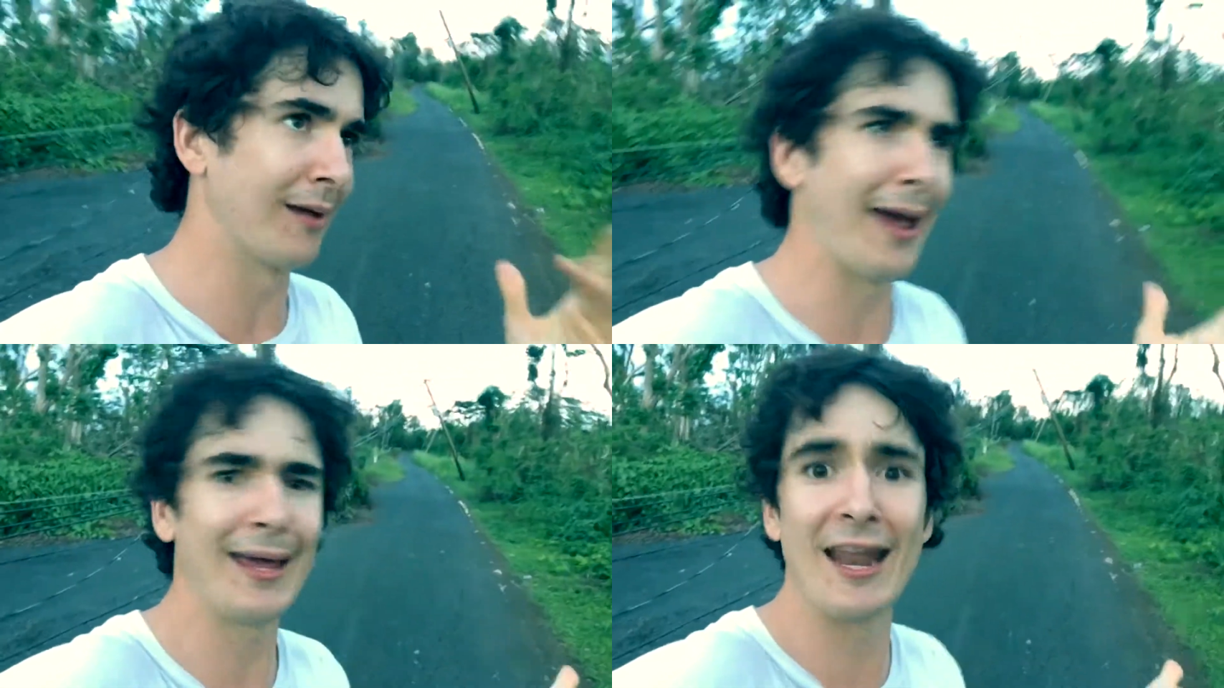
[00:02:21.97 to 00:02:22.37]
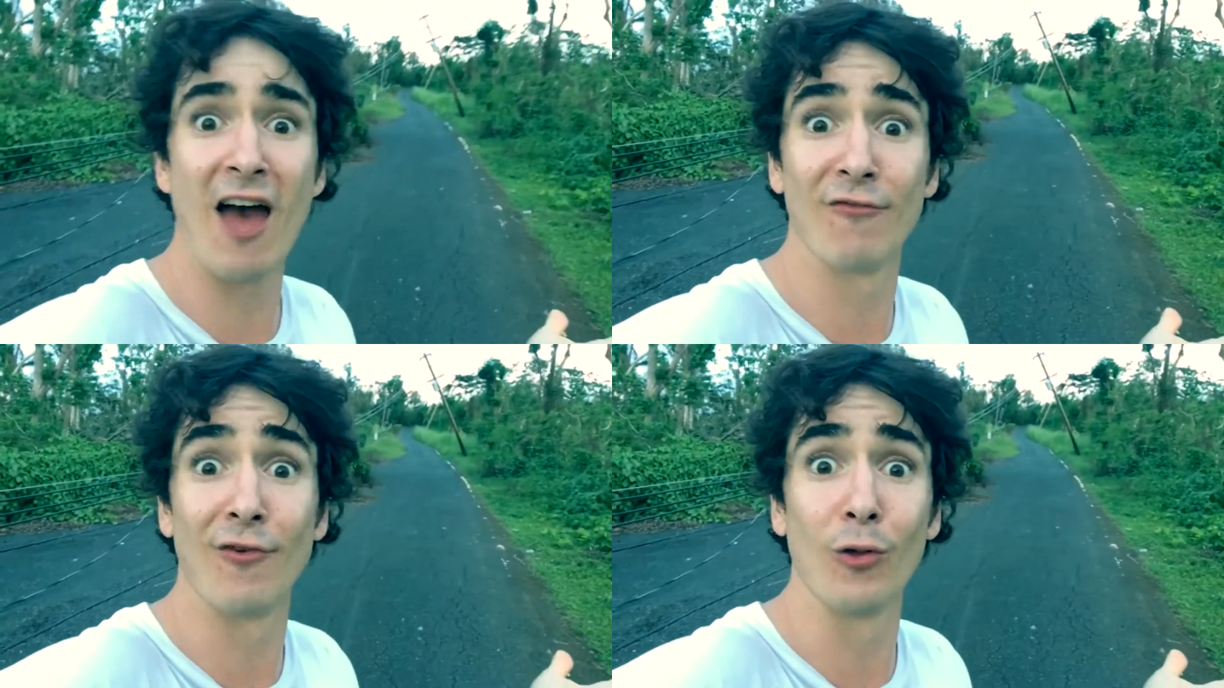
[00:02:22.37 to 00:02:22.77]
I can
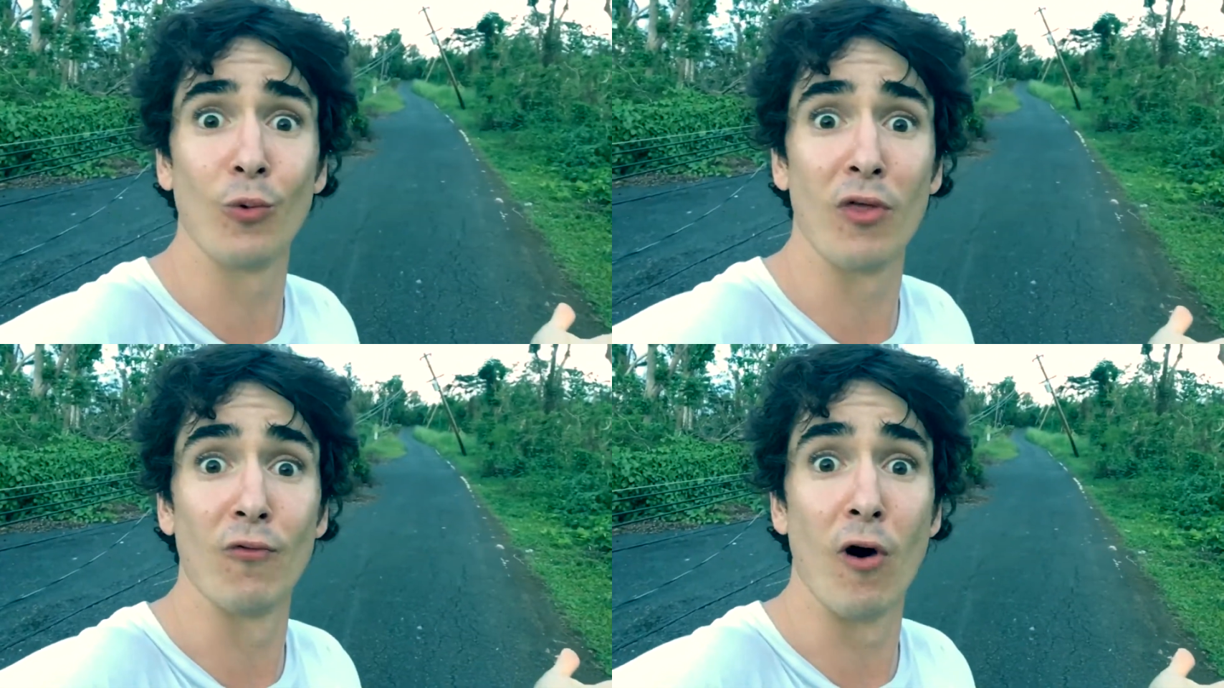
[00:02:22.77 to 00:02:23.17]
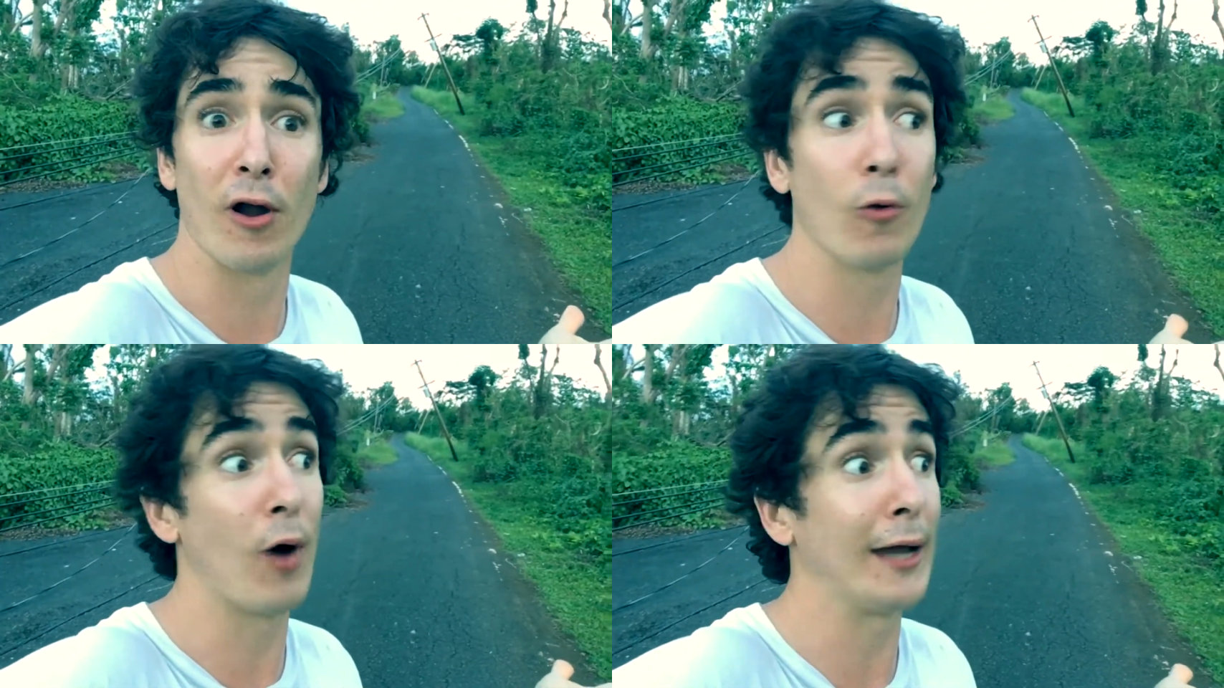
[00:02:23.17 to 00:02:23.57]
have fun with
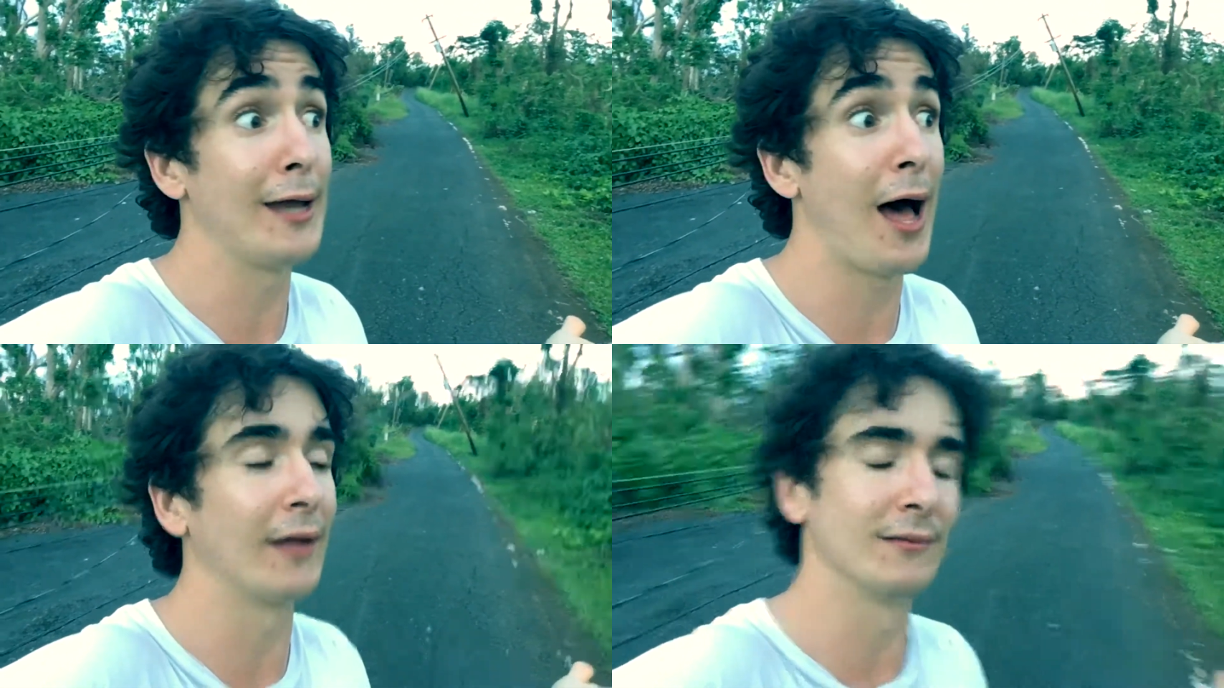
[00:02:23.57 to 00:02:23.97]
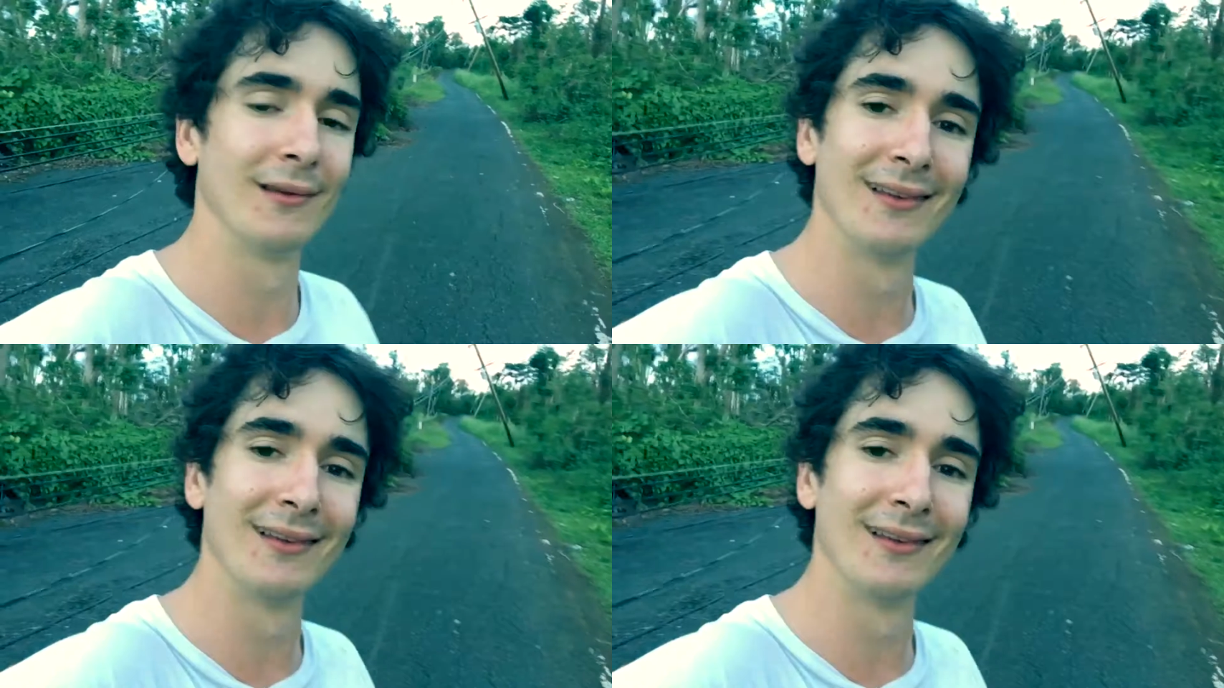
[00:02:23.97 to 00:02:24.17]
water. Why not?